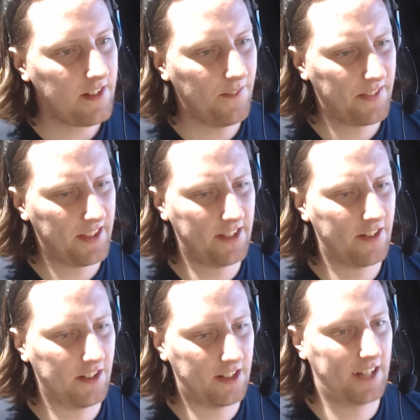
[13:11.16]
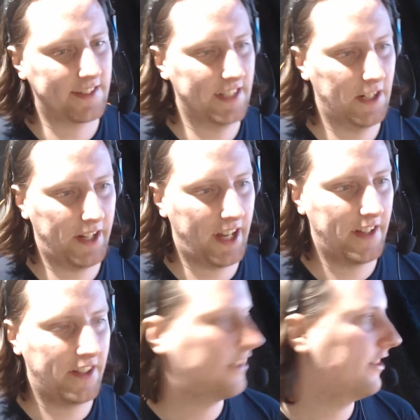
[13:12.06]
these are all classic now. You get these
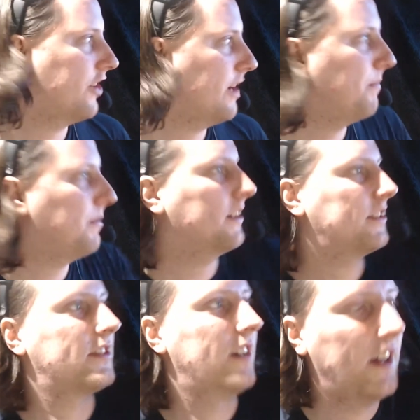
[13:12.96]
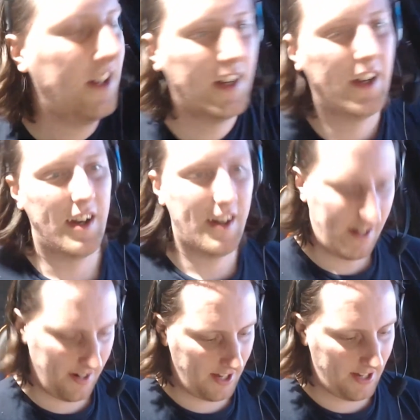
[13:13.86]
in the cheaper box.
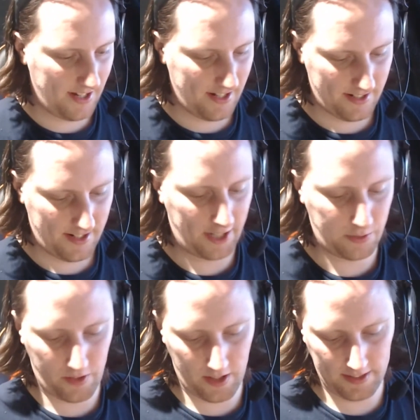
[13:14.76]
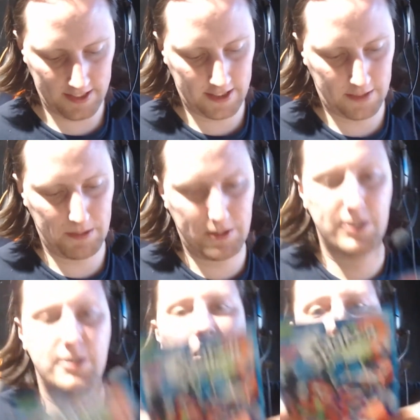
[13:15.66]
And next we've got the Splatoon